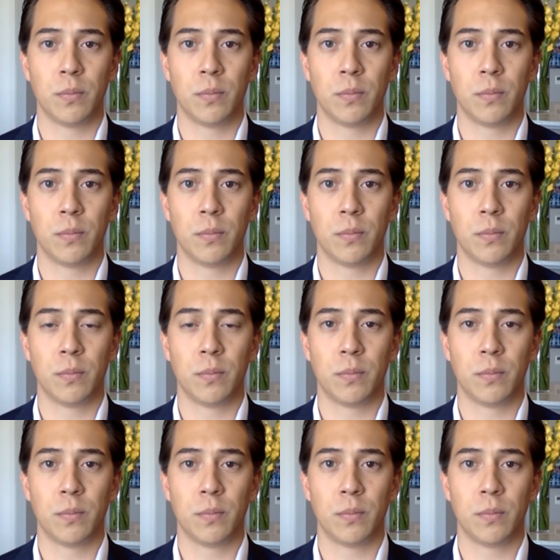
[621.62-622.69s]

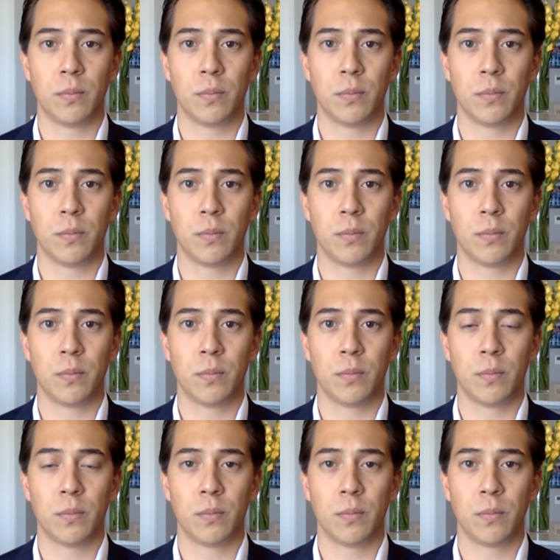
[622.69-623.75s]

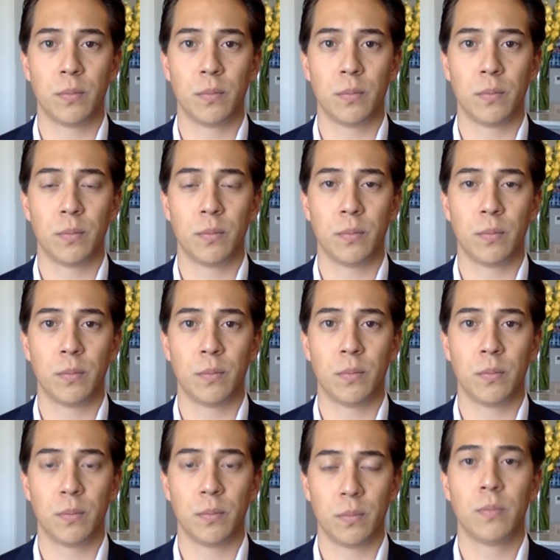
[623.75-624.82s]

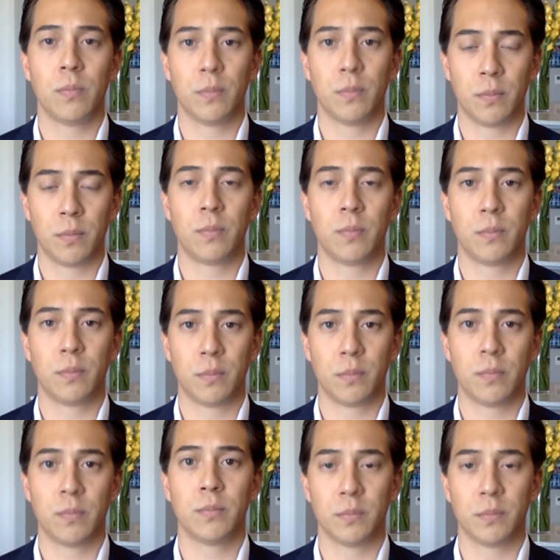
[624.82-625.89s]

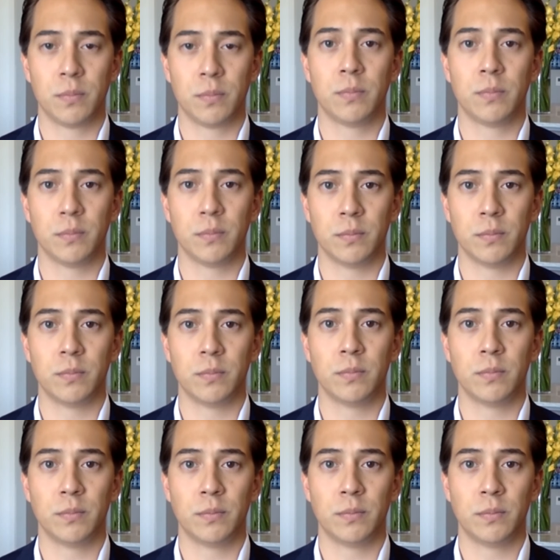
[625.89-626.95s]

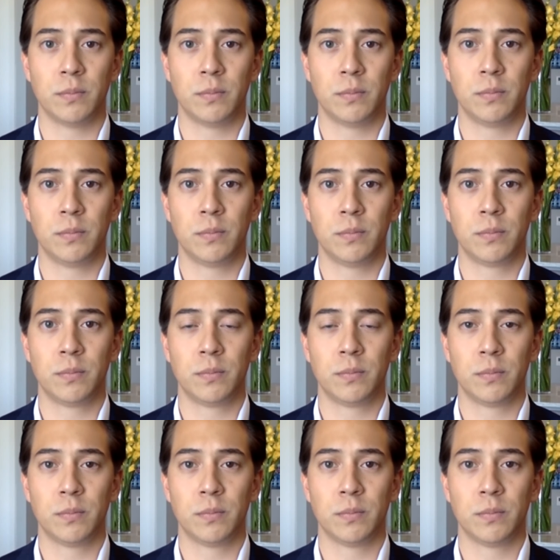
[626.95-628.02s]

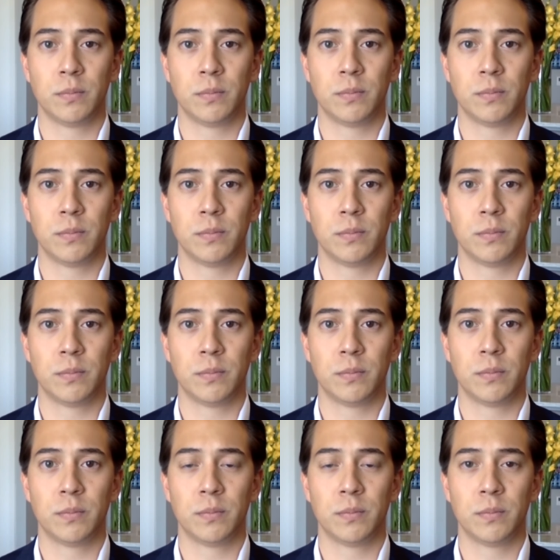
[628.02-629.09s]

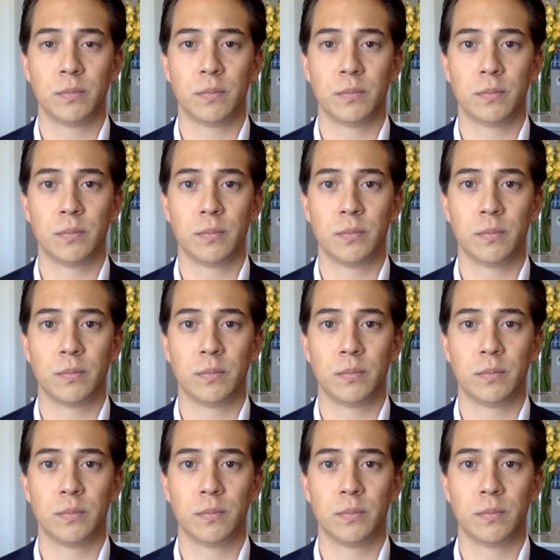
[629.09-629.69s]
No words are spoken by the person on screen.